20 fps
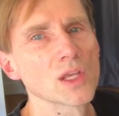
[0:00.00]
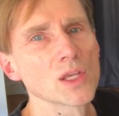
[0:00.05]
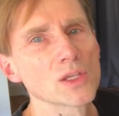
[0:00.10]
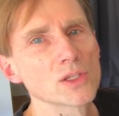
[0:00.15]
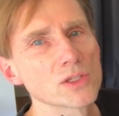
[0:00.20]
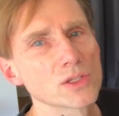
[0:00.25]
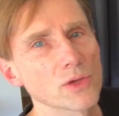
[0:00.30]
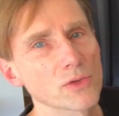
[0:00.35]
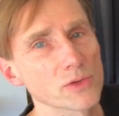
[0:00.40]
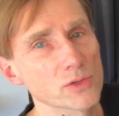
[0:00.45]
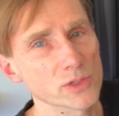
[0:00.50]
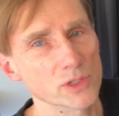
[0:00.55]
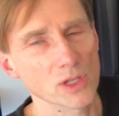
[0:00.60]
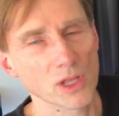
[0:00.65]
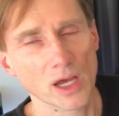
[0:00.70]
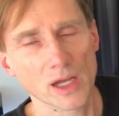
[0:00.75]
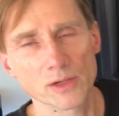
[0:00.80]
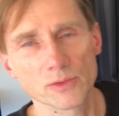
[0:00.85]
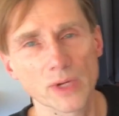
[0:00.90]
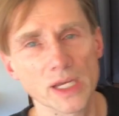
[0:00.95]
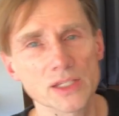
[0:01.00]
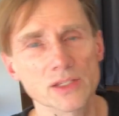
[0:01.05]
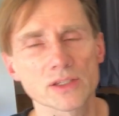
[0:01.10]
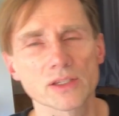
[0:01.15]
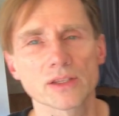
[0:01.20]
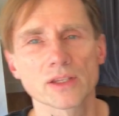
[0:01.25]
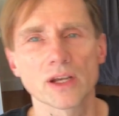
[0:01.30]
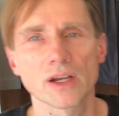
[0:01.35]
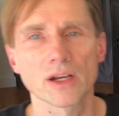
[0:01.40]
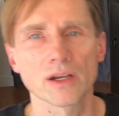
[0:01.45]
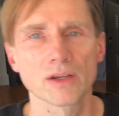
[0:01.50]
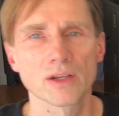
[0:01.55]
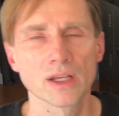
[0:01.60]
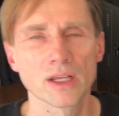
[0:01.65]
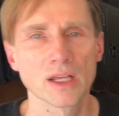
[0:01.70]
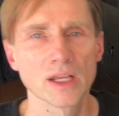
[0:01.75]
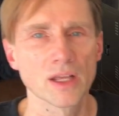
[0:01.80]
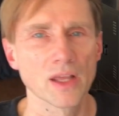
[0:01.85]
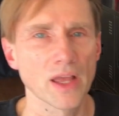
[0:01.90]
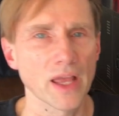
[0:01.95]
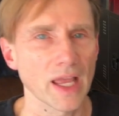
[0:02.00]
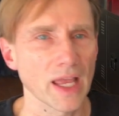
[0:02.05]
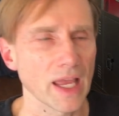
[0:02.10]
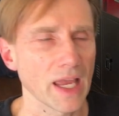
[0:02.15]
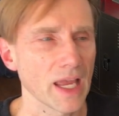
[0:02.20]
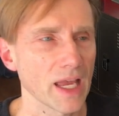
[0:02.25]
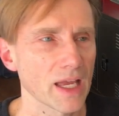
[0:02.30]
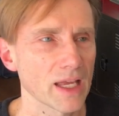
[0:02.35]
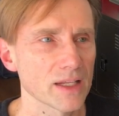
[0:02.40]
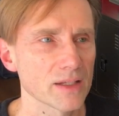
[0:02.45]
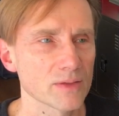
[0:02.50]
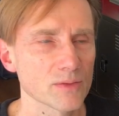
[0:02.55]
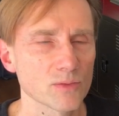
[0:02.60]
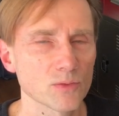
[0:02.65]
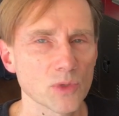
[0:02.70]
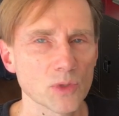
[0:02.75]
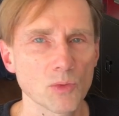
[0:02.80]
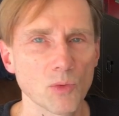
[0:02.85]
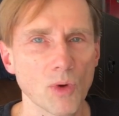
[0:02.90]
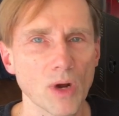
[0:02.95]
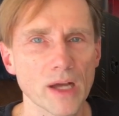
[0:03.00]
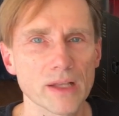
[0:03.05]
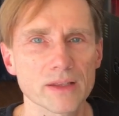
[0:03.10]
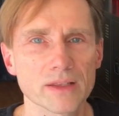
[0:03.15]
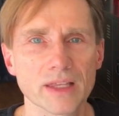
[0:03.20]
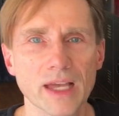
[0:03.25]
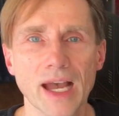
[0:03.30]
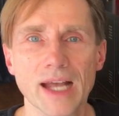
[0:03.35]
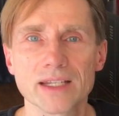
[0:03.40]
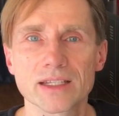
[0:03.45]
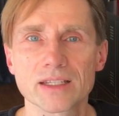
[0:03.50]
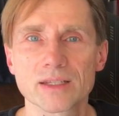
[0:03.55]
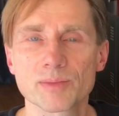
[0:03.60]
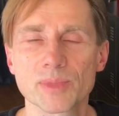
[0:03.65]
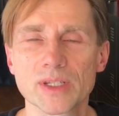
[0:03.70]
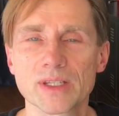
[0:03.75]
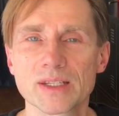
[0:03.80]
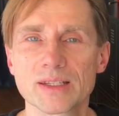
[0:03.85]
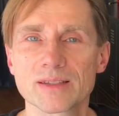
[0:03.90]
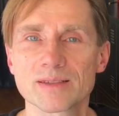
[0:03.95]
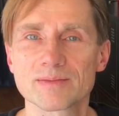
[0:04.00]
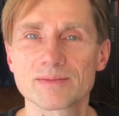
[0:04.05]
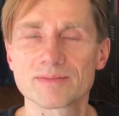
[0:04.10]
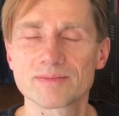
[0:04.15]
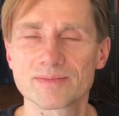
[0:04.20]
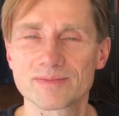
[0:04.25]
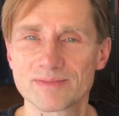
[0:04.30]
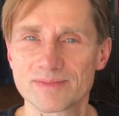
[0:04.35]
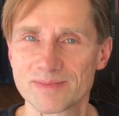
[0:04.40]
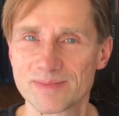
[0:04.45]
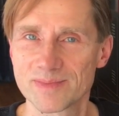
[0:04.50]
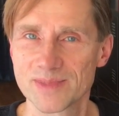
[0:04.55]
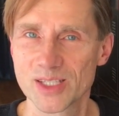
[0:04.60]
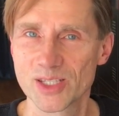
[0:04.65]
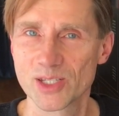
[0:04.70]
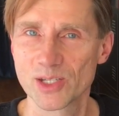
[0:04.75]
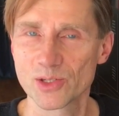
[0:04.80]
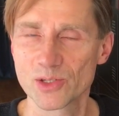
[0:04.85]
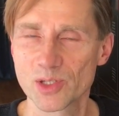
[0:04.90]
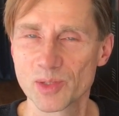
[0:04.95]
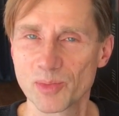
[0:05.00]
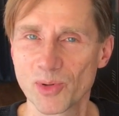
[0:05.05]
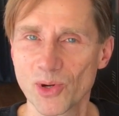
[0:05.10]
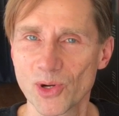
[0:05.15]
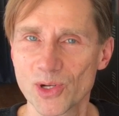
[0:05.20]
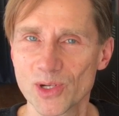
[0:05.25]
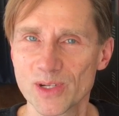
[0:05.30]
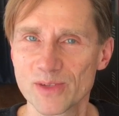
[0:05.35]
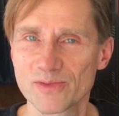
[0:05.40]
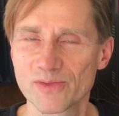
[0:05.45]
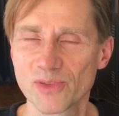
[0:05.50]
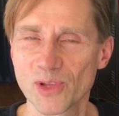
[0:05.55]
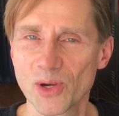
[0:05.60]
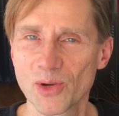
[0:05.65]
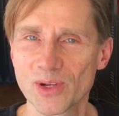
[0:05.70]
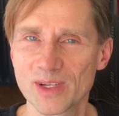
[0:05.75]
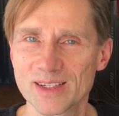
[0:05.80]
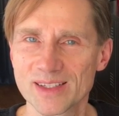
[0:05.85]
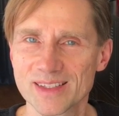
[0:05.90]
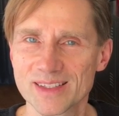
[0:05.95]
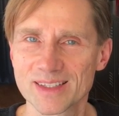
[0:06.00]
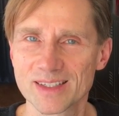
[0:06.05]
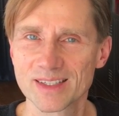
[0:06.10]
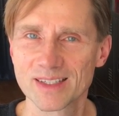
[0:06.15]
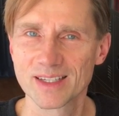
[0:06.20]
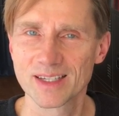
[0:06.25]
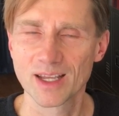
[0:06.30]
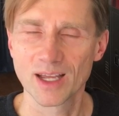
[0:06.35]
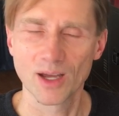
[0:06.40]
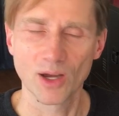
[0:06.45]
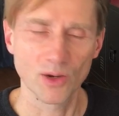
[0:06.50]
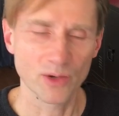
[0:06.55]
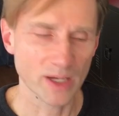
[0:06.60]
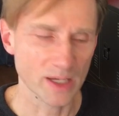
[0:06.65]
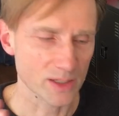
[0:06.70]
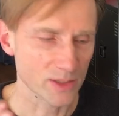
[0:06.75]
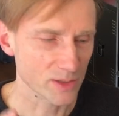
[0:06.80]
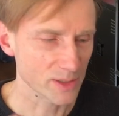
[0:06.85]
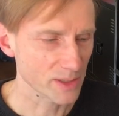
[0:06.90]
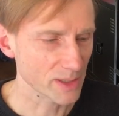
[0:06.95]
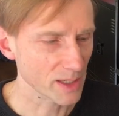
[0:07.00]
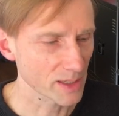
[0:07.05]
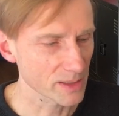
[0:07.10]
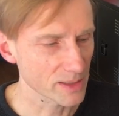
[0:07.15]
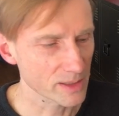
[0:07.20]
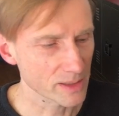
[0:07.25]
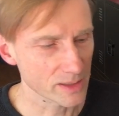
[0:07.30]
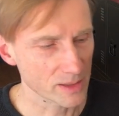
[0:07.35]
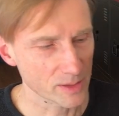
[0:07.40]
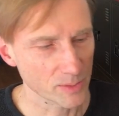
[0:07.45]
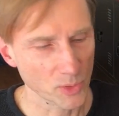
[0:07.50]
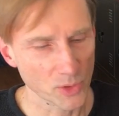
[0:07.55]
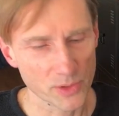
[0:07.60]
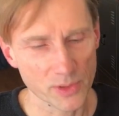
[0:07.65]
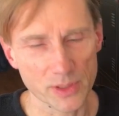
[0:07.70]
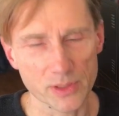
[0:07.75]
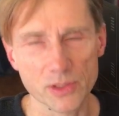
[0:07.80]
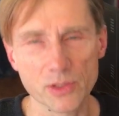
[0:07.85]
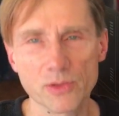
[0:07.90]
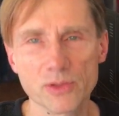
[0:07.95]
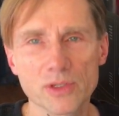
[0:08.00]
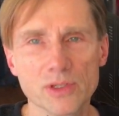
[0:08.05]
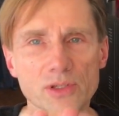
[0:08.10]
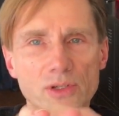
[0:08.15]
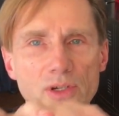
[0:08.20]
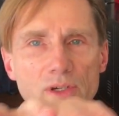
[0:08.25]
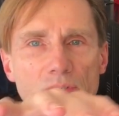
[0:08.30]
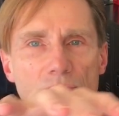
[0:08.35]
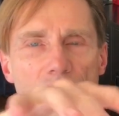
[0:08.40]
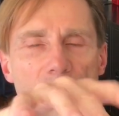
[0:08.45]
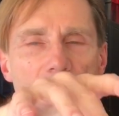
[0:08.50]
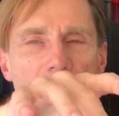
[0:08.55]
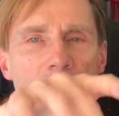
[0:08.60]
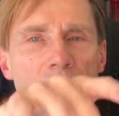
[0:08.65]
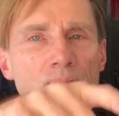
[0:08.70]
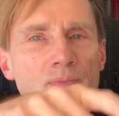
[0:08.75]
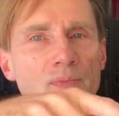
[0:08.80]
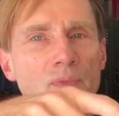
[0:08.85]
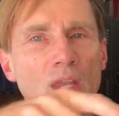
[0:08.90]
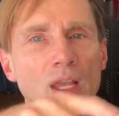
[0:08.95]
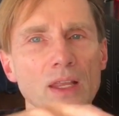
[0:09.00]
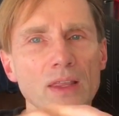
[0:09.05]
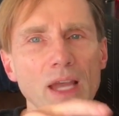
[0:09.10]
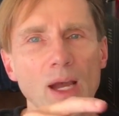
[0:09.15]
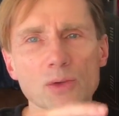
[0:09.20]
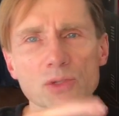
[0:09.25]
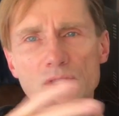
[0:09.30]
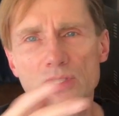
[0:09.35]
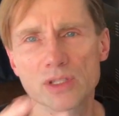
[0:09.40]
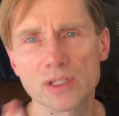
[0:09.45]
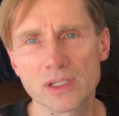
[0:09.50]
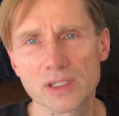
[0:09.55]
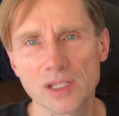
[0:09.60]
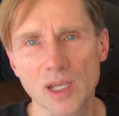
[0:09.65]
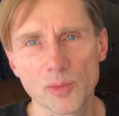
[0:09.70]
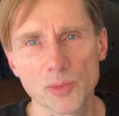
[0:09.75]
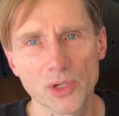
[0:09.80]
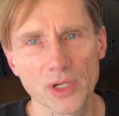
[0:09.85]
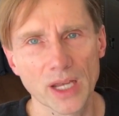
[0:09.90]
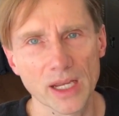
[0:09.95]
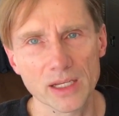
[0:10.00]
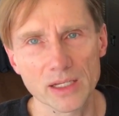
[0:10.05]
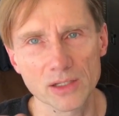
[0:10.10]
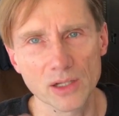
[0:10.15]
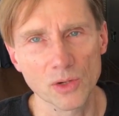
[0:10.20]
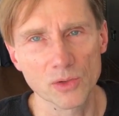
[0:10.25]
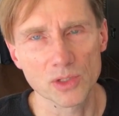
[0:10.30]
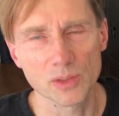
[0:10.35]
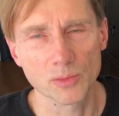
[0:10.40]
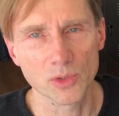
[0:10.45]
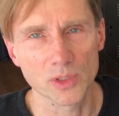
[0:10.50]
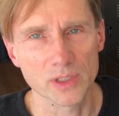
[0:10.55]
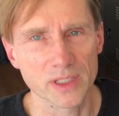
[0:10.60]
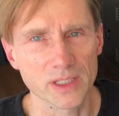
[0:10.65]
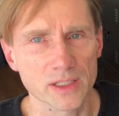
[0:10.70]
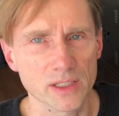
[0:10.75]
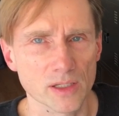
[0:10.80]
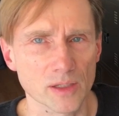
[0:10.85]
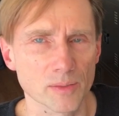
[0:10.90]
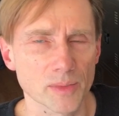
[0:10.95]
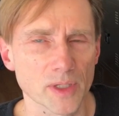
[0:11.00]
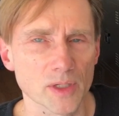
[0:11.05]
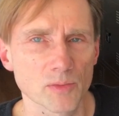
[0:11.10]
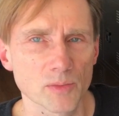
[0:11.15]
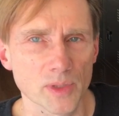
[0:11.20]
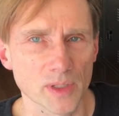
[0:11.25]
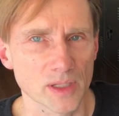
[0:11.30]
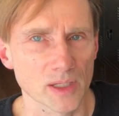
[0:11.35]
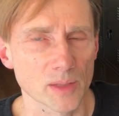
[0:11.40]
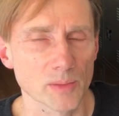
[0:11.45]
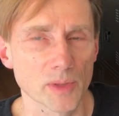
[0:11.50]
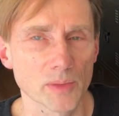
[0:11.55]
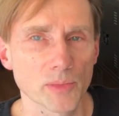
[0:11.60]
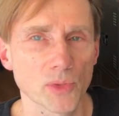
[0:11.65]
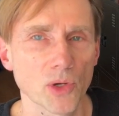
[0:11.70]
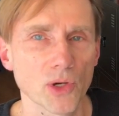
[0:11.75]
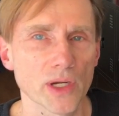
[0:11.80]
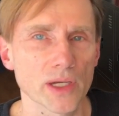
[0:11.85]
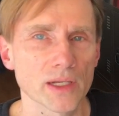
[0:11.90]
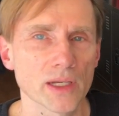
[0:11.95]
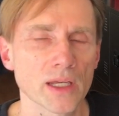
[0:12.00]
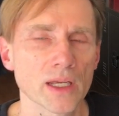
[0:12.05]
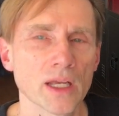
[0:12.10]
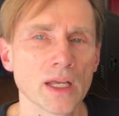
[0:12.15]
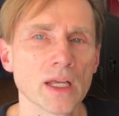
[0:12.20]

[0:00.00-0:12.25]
so there's a lot of rest in there, and we want that to be still supported and flowing. Okay, so let's get into some more things. So the circle thing, that was just a summary. I could go into detail, but it'd be a little bit boring.